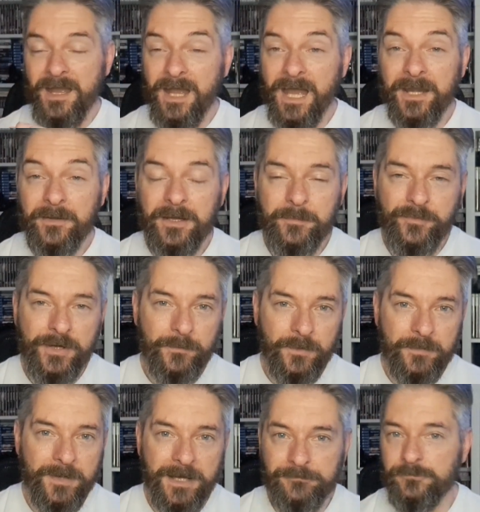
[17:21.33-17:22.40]
And I'm going to break
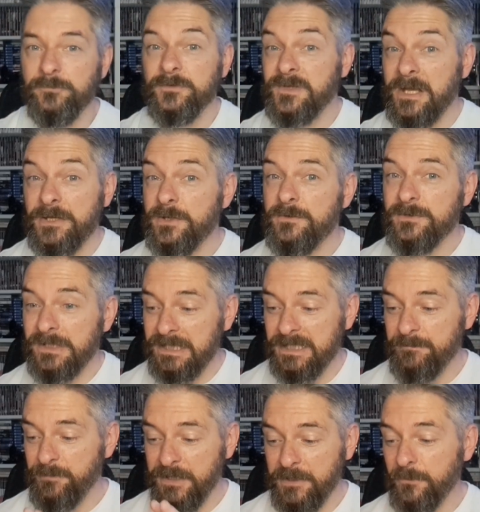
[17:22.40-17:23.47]
one of my rules. I usually
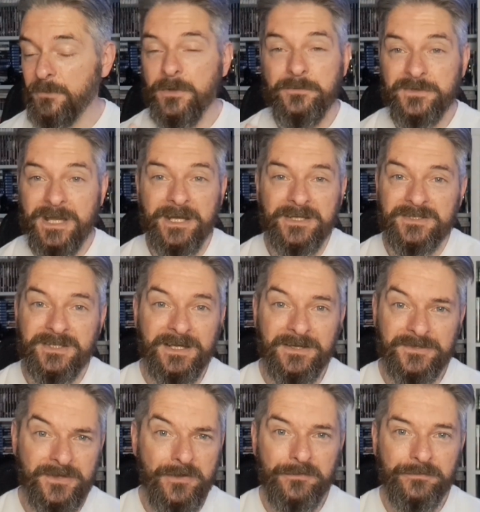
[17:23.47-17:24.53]
peel those kind of
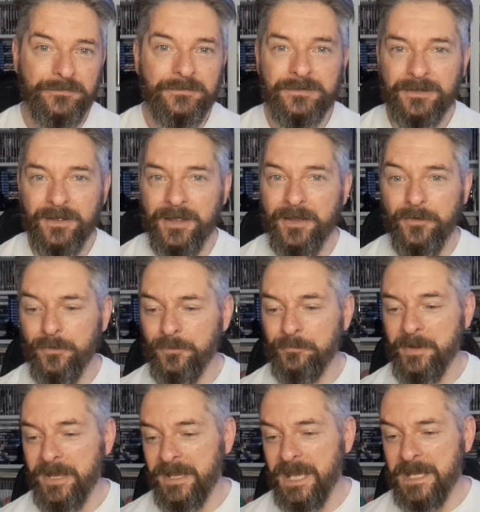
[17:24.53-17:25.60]
stickers off all of
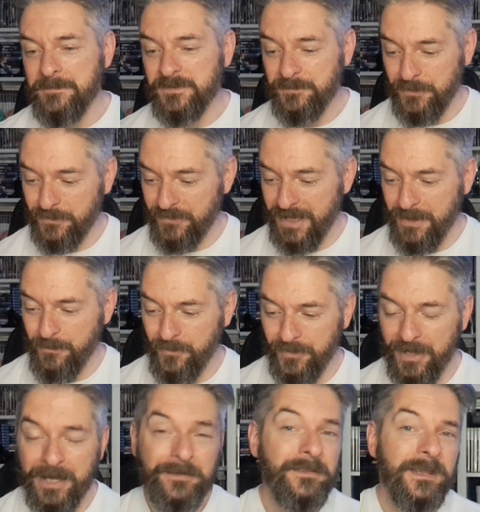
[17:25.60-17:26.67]
my games, but that
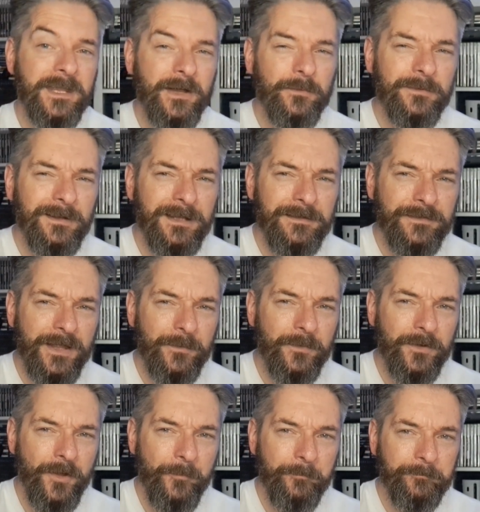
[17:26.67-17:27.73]
one, I think I will leave that
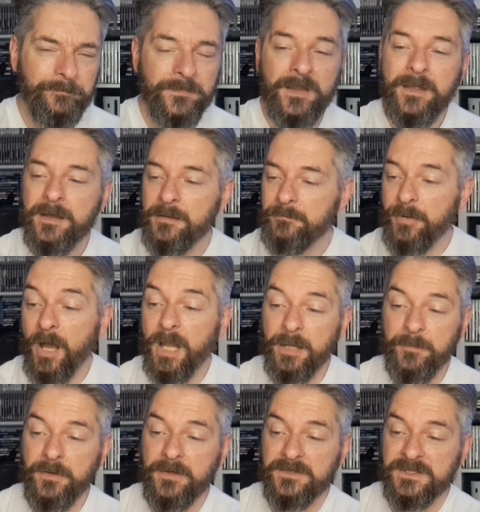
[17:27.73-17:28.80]
one on. Partly
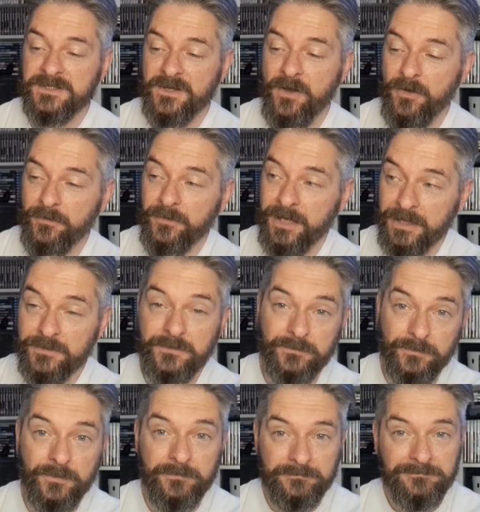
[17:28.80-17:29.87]
because it's on the
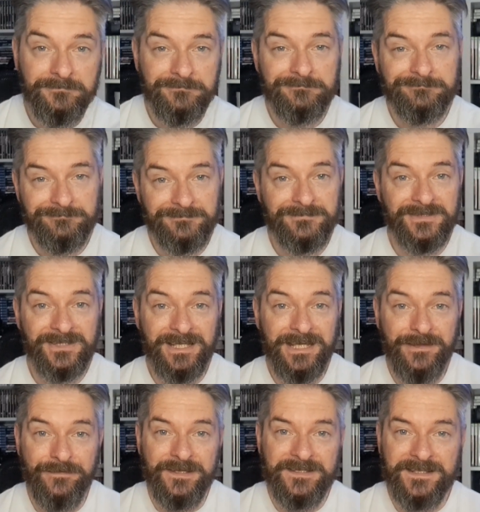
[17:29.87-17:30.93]
actual
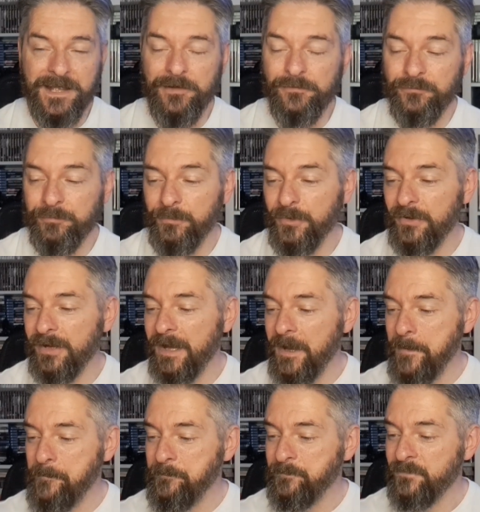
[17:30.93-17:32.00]
sleeve itself. But
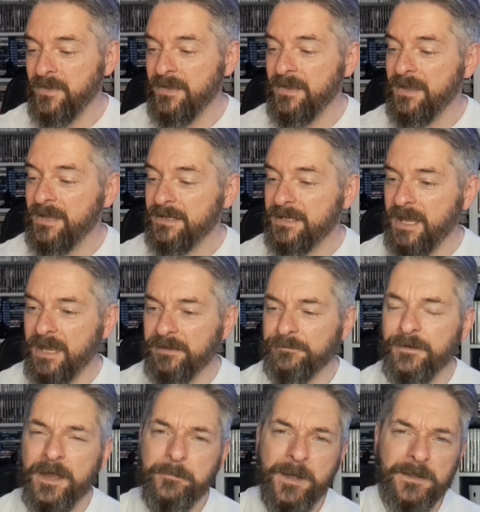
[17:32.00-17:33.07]
yeah,
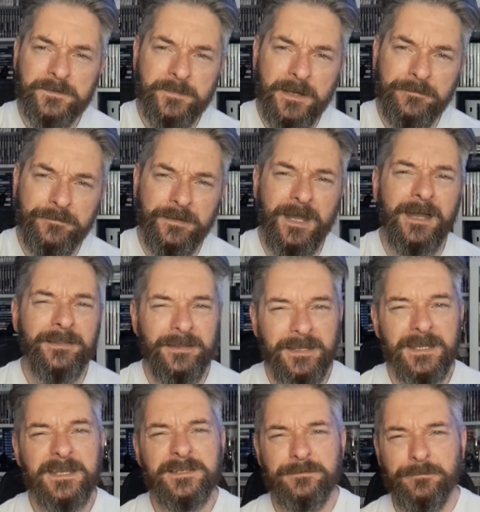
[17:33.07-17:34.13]
£5 paid for that. I
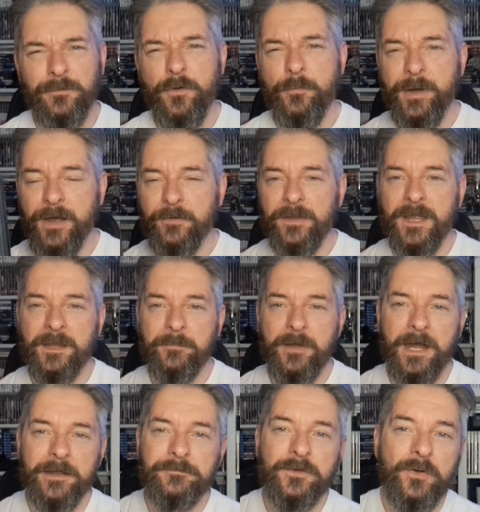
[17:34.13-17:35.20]
think it is a £4 game.
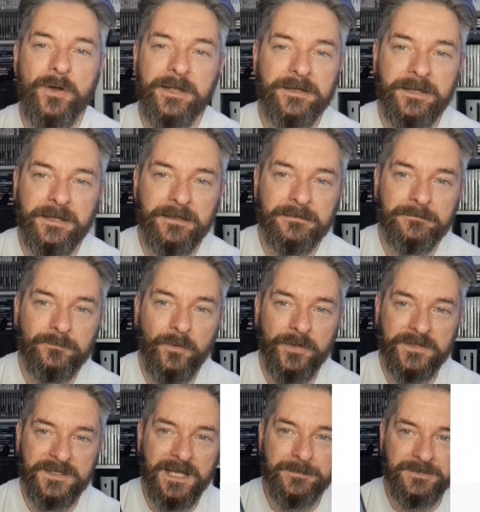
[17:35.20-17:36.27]
I have no idea what
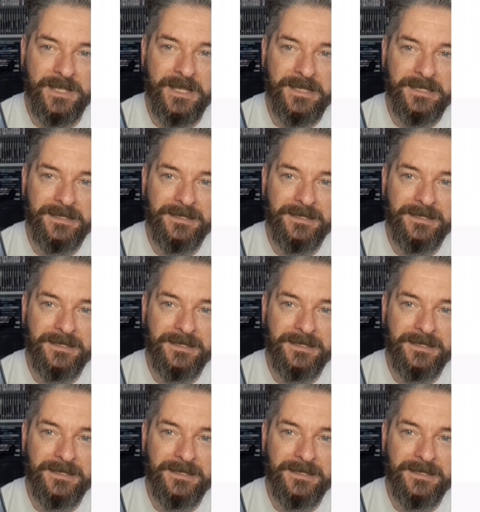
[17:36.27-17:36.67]
this game's like.